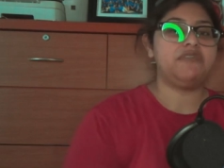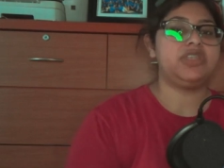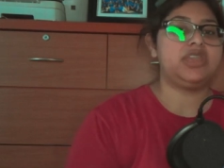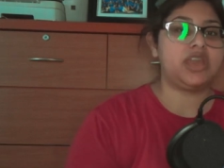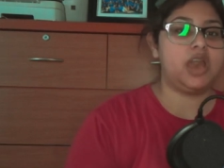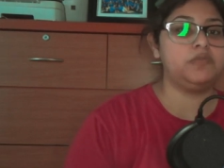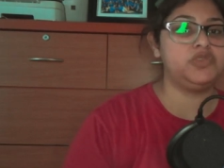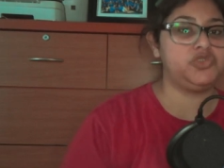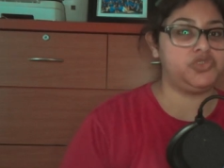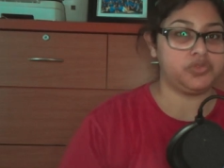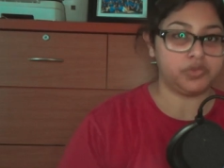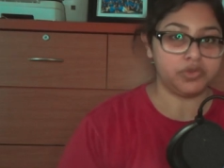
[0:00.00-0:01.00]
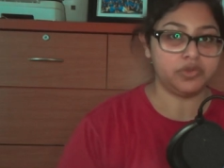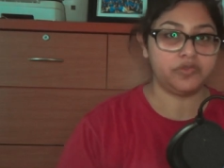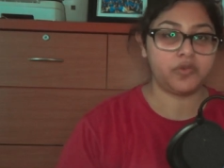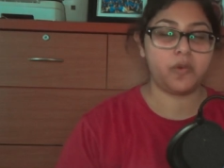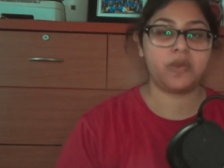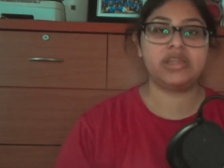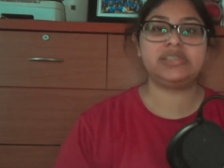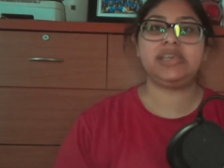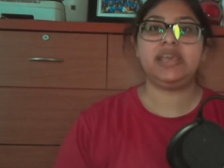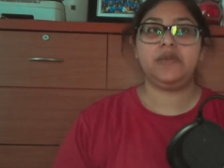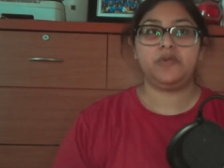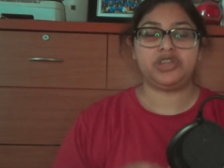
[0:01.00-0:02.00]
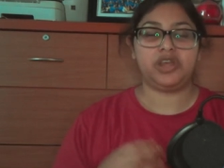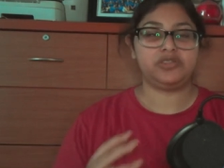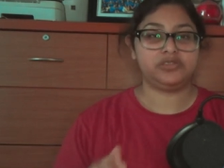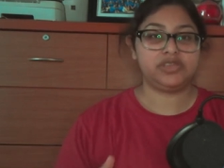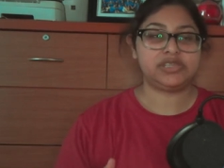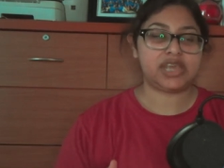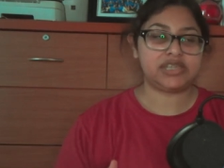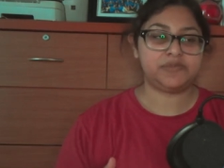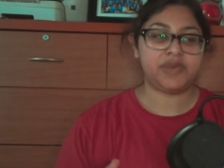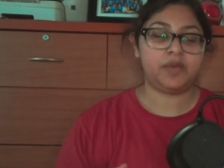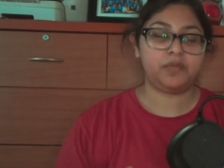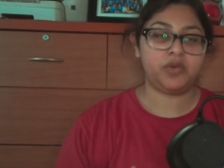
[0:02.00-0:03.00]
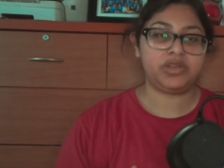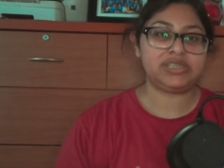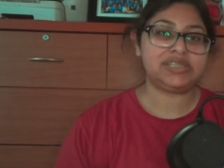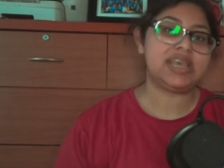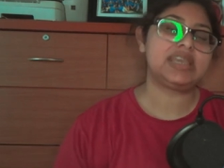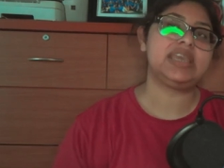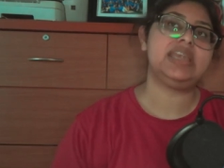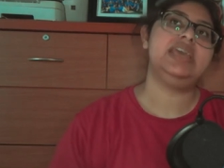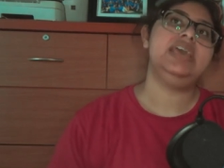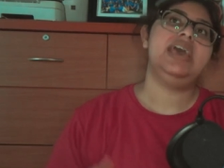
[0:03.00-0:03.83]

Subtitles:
comes true, of course, which I'll discuss about more in a second.